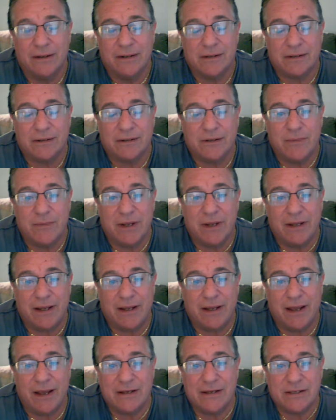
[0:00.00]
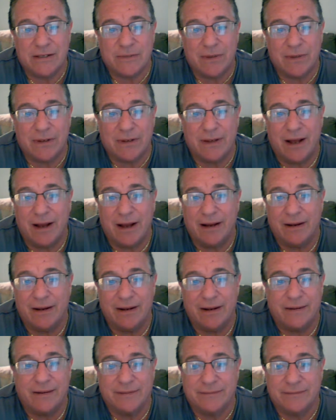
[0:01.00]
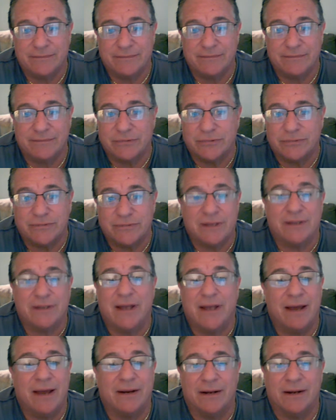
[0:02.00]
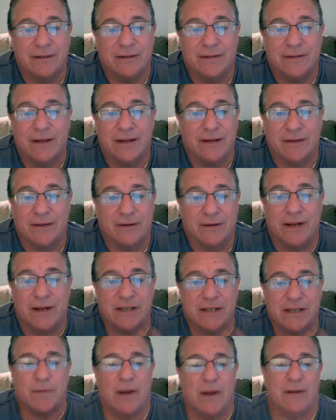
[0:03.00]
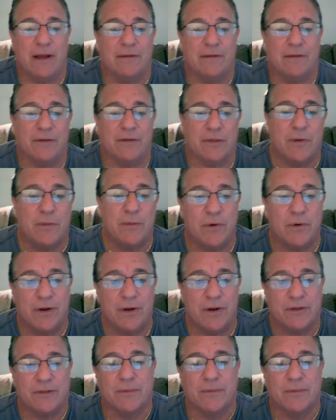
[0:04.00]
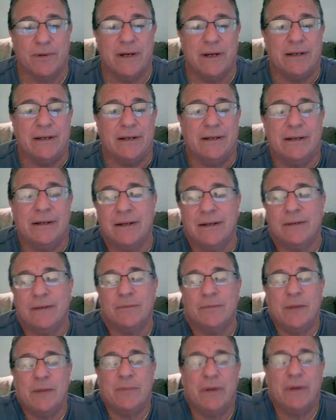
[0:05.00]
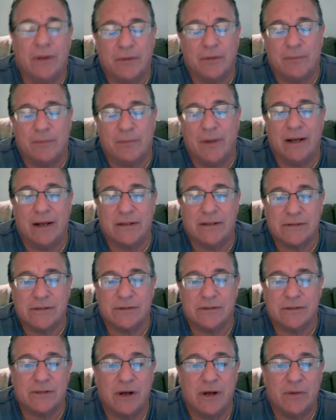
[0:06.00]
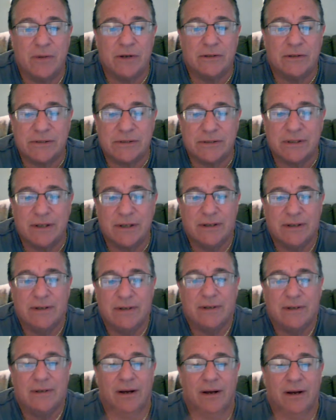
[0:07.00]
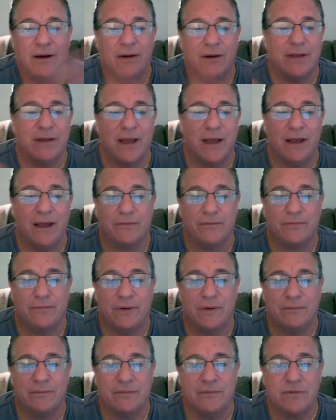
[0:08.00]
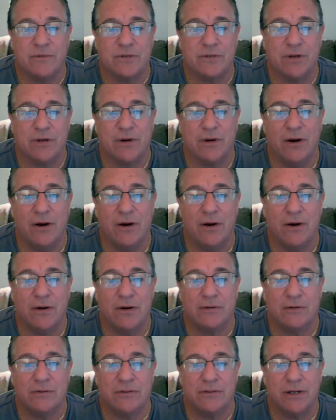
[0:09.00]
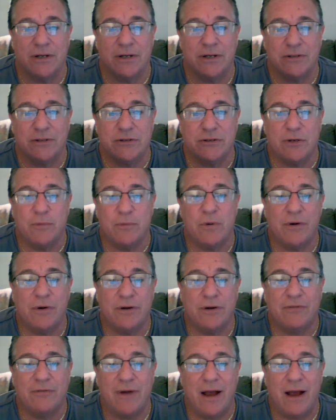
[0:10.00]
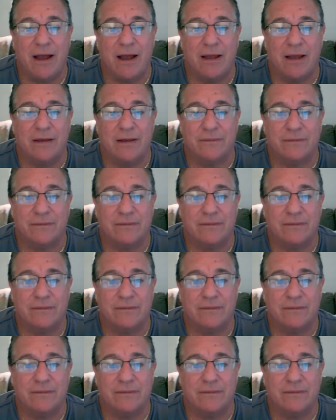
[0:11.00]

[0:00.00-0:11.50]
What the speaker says: could be the ace, but a guy on Atlanta, their ace might have a 3.3. Might be their best. So it's almost, okay, from 0 to 2.5,